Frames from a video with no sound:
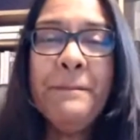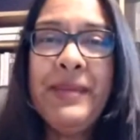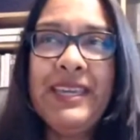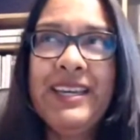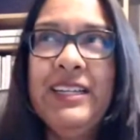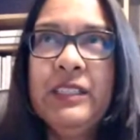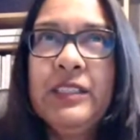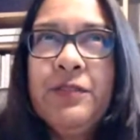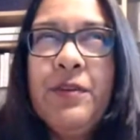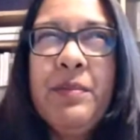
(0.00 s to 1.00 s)

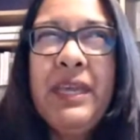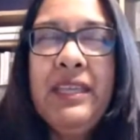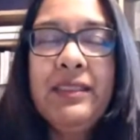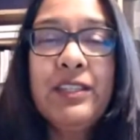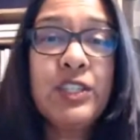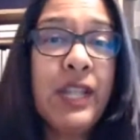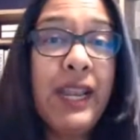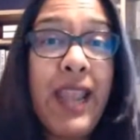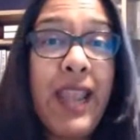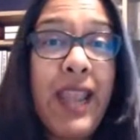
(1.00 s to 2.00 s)
Because for me, just the
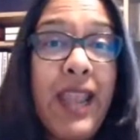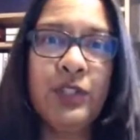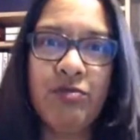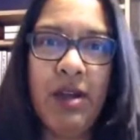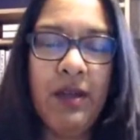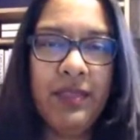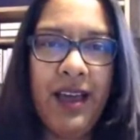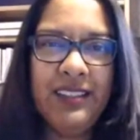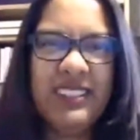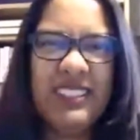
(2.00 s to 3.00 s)
language around
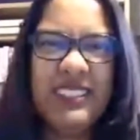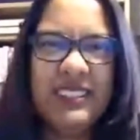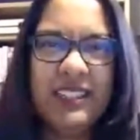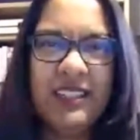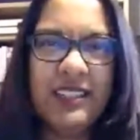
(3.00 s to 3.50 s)
that just